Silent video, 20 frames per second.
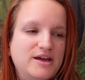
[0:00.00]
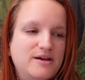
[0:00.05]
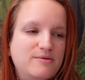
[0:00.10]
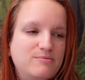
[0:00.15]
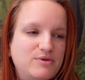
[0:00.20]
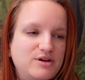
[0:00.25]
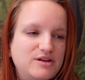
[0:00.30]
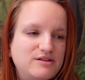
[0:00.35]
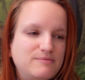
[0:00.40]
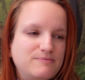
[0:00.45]

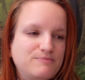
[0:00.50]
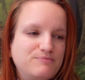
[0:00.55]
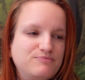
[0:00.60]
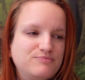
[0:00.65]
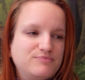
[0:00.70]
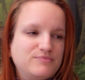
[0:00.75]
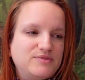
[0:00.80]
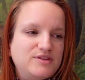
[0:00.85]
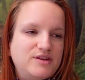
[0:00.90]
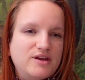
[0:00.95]
But
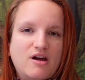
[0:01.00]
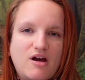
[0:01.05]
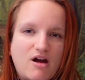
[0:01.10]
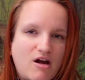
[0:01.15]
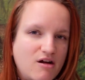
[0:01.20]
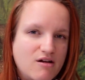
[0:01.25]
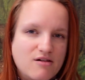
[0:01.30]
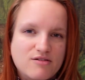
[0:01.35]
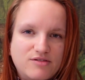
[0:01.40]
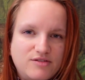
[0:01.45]
there
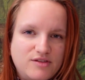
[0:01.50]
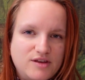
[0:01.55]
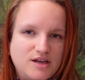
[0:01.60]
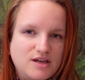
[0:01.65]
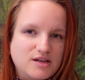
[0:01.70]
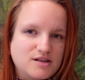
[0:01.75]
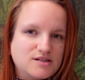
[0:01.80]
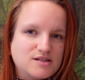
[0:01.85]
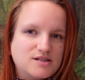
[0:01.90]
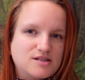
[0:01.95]
are
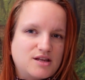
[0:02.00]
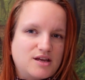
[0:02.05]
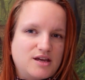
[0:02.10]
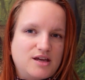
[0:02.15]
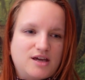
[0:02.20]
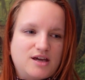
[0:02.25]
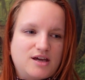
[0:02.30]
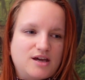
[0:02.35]
things like,